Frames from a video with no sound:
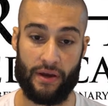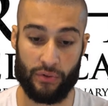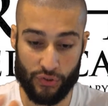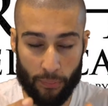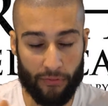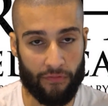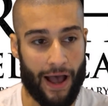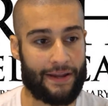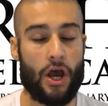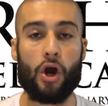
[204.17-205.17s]
which will
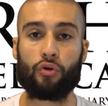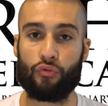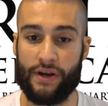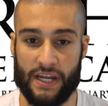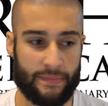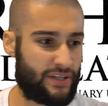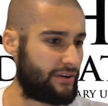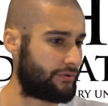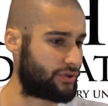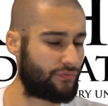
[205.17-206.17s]
provide reading
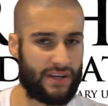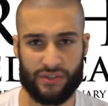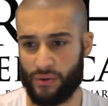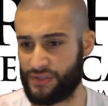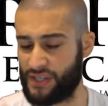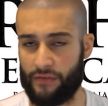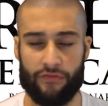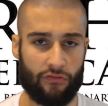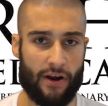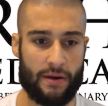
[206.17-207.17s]
materials and resources and a
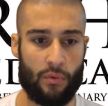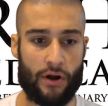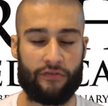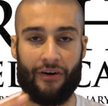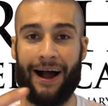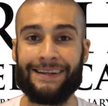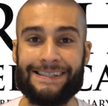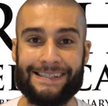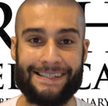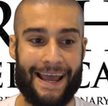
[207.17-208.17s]
framework for
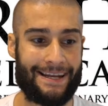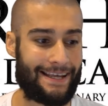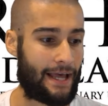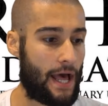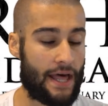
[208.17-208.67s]
understanding